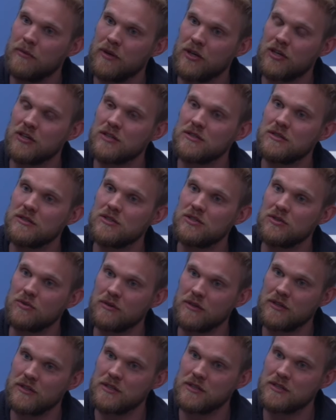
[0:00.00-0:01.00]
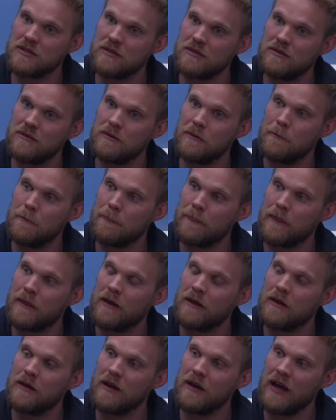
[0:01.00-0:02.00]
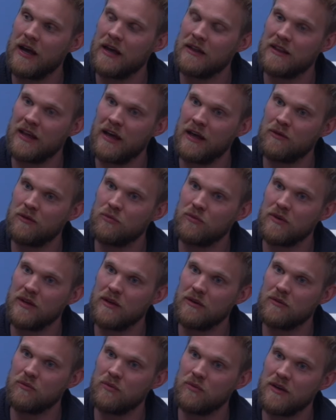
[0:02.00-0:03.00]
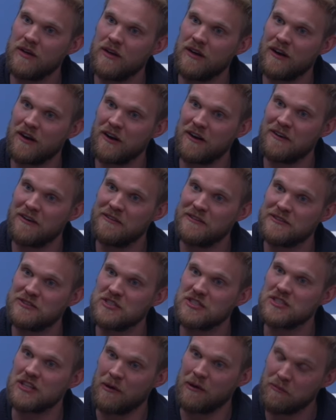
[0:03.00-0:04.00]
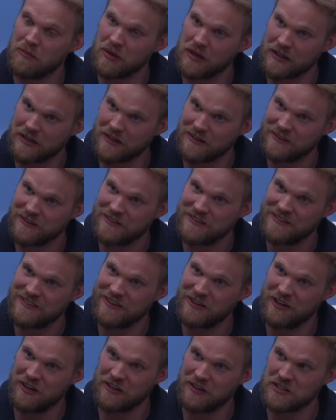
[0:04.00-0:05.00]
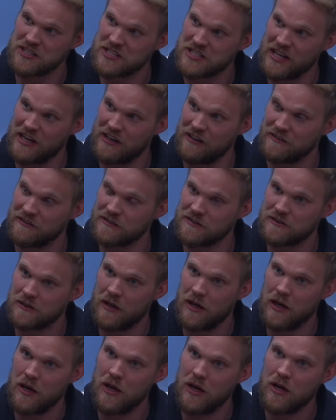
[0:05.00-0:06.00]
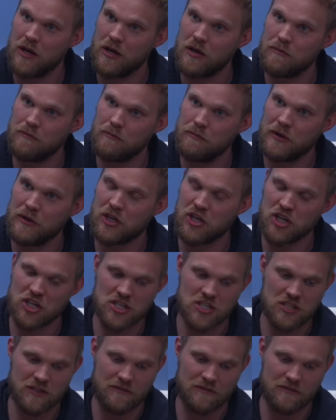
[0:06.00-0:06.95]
Because of shortage. And then we are stumbling on ourselves because